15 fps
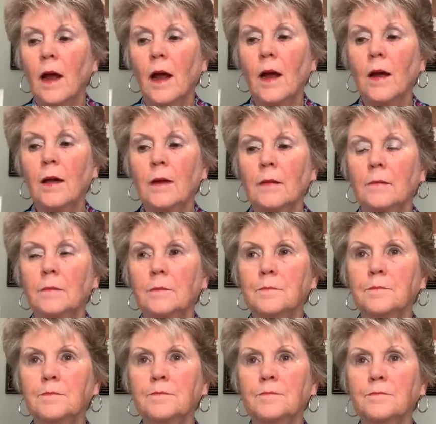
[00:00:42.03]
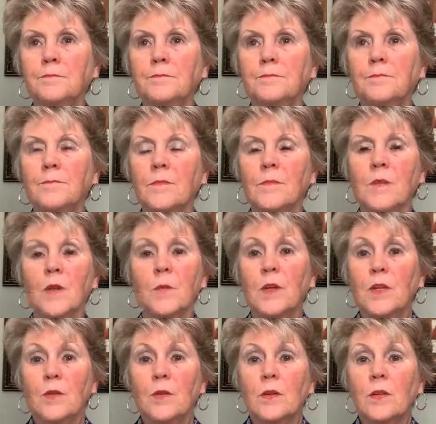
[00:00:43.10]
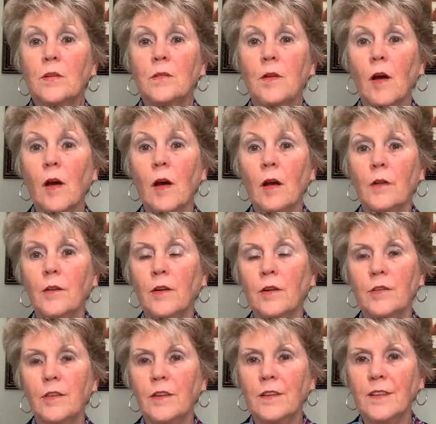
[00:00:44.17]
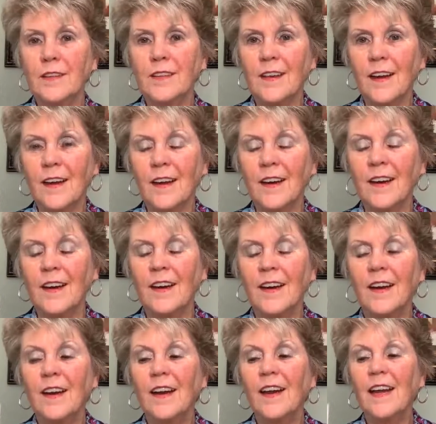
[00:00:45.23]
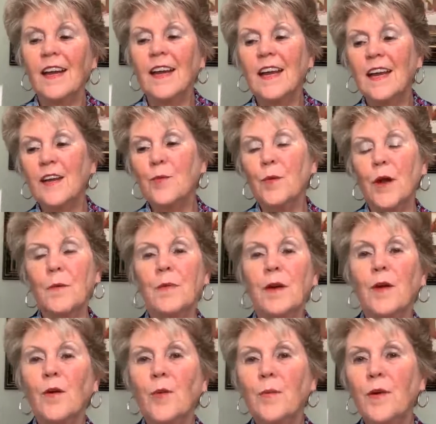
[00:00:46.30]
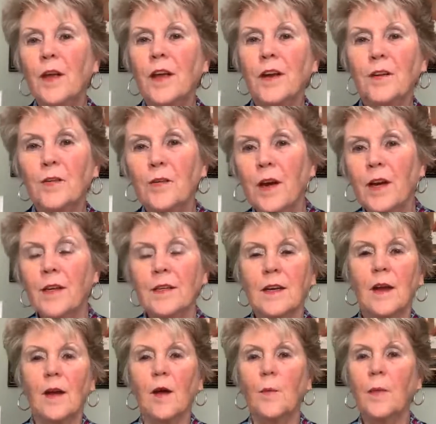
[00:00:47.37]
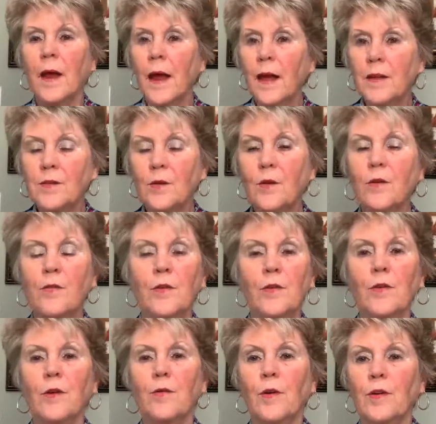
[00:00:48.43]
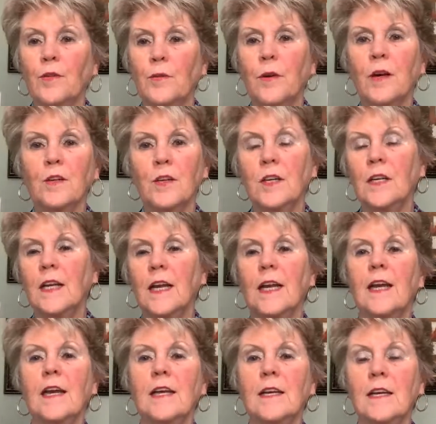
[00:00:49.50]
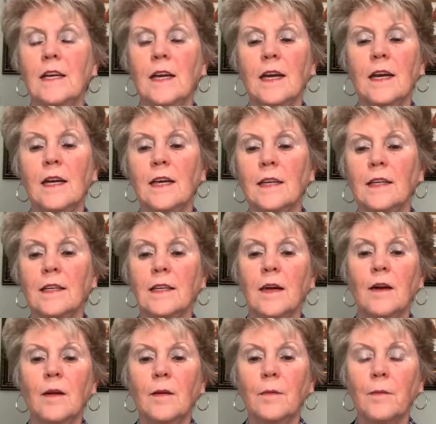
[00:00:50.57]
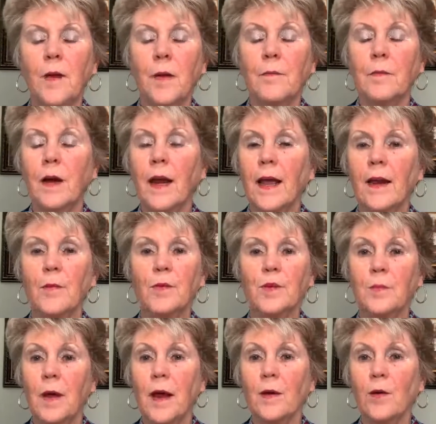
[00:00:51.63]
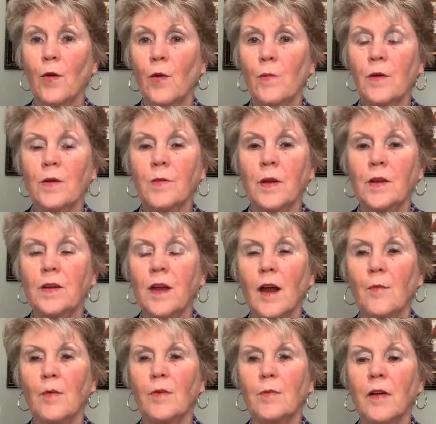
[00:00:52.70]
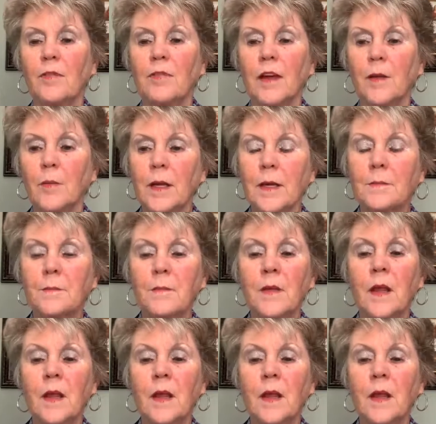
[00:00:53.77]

Um, the mysteries of God, they're just exciting. Anyway, but I hope you had a great uh, Passover and Resurrection Day, and um, I'm glad I was back home to spend time with my family.